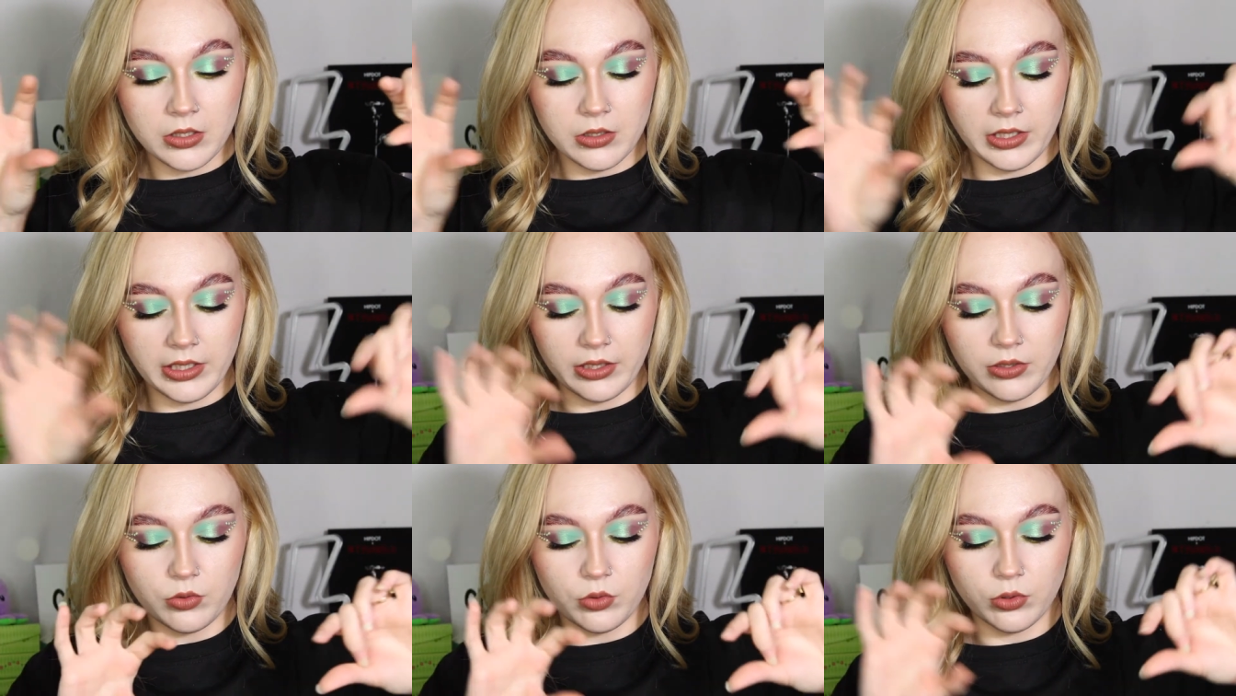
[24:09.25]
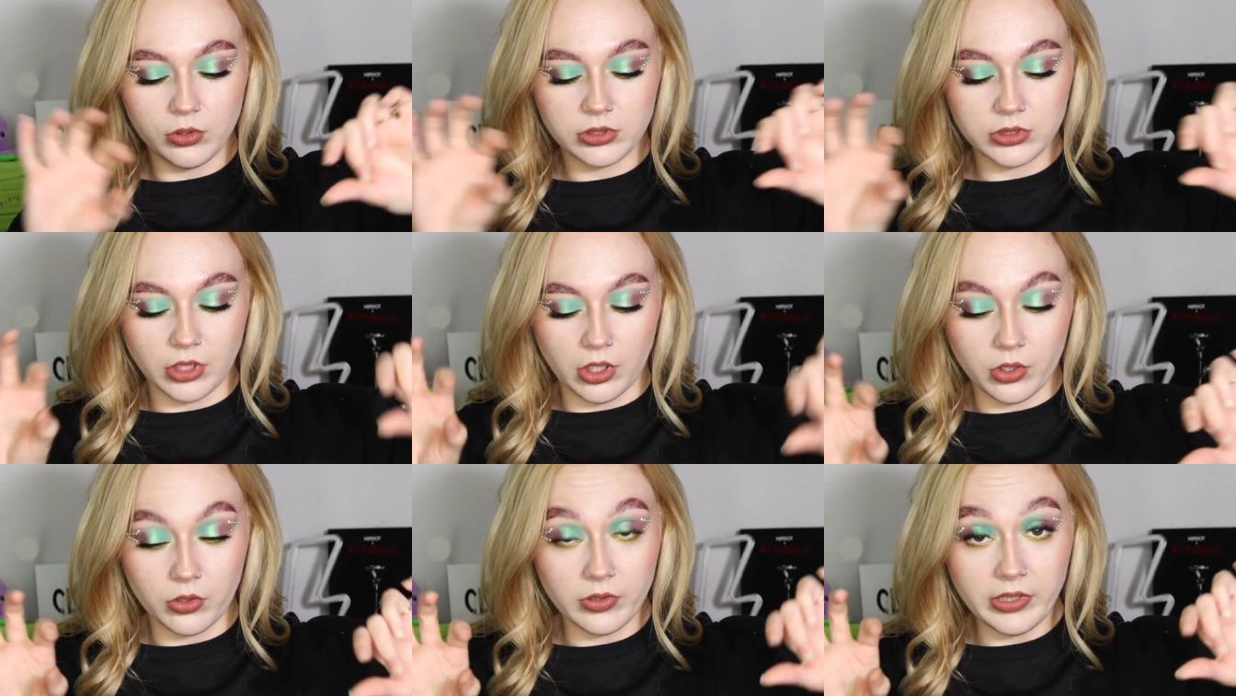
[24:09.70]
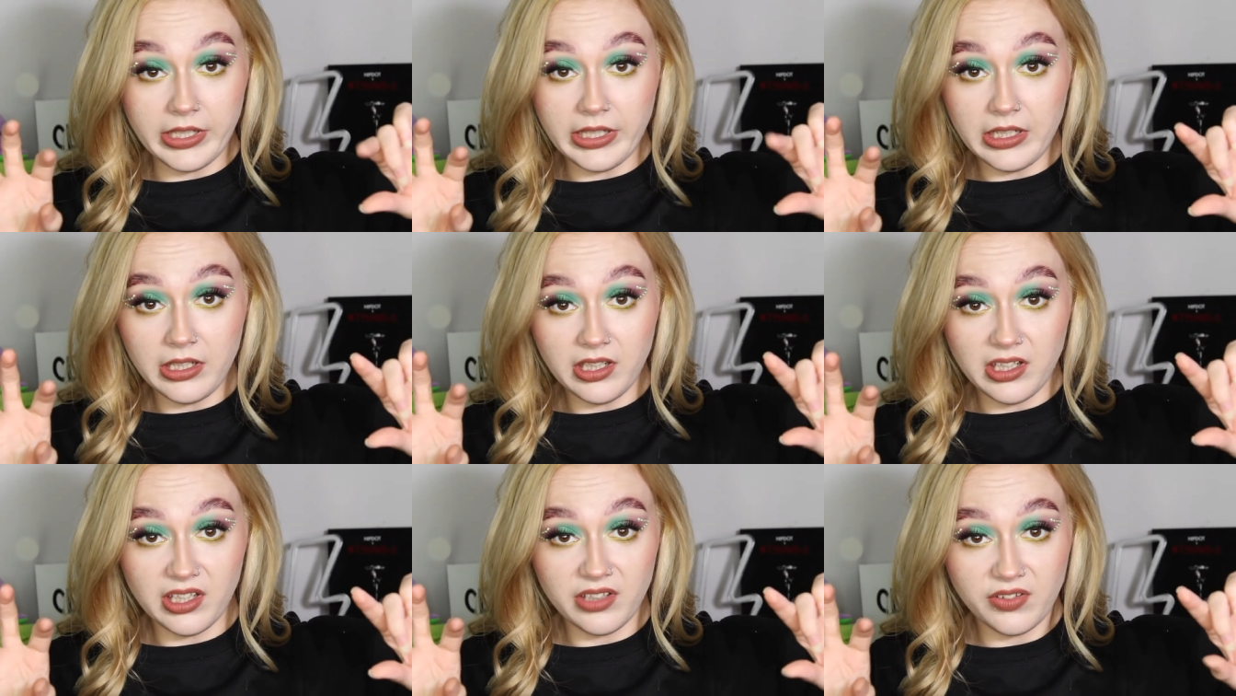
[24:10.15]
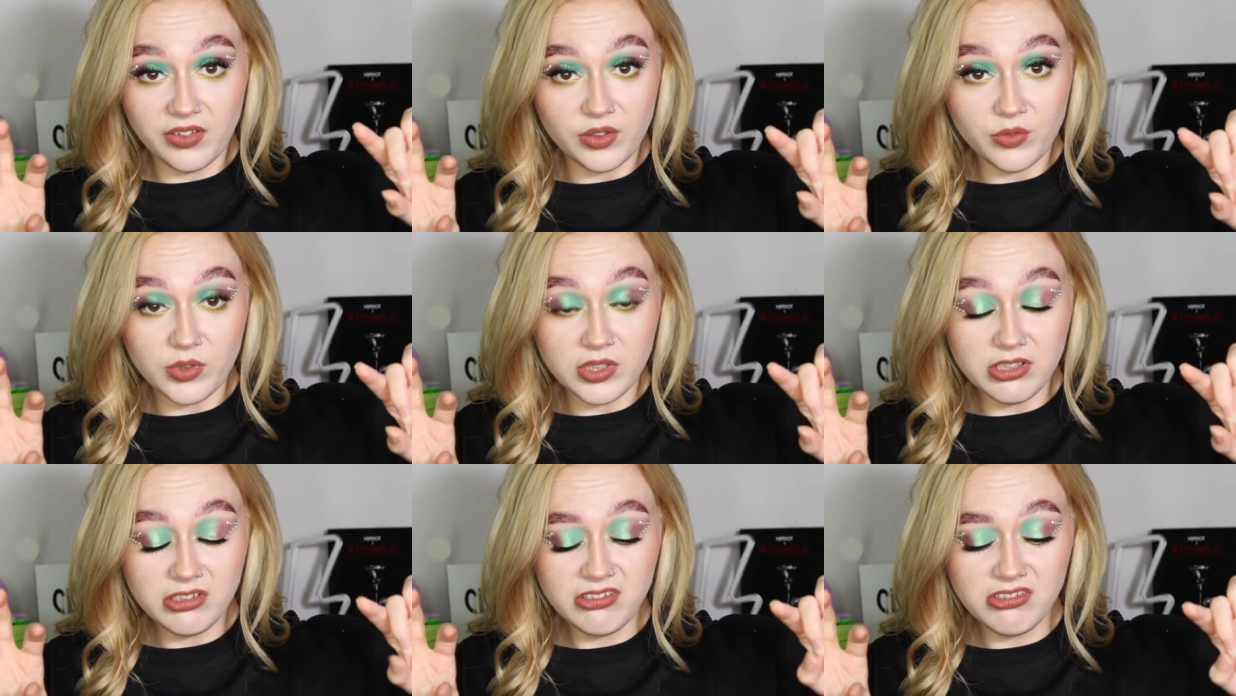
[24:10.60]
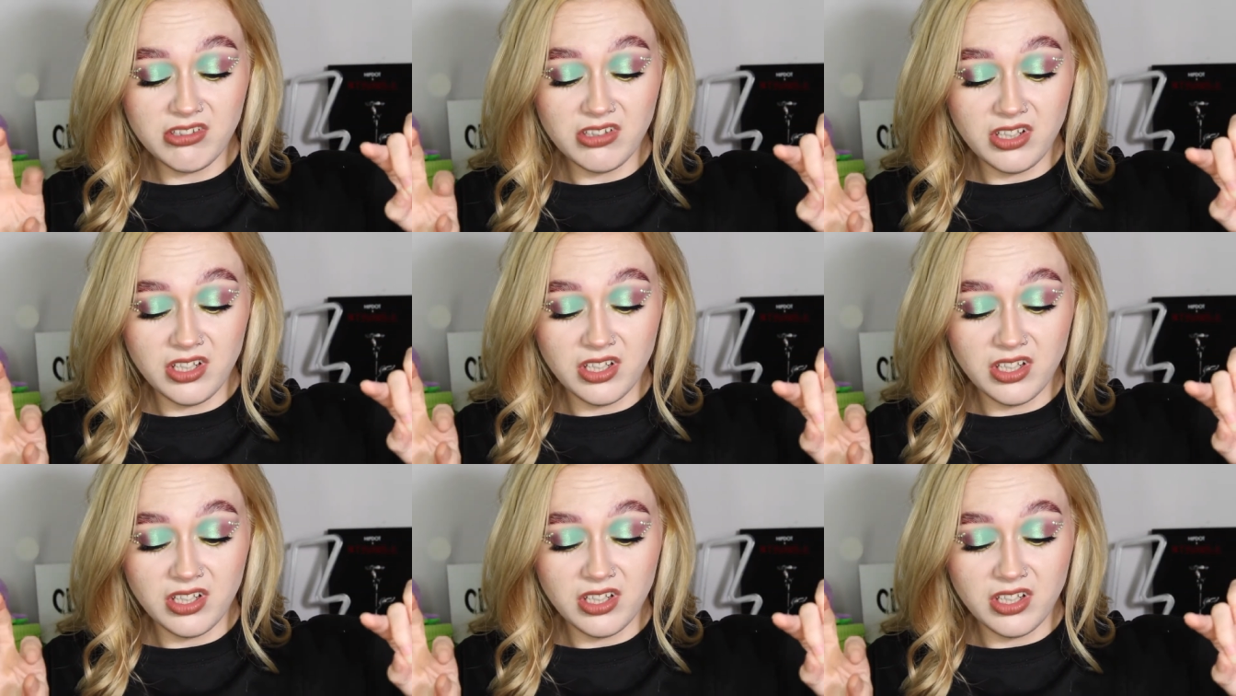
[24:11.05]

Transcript: like horizontally, if you will,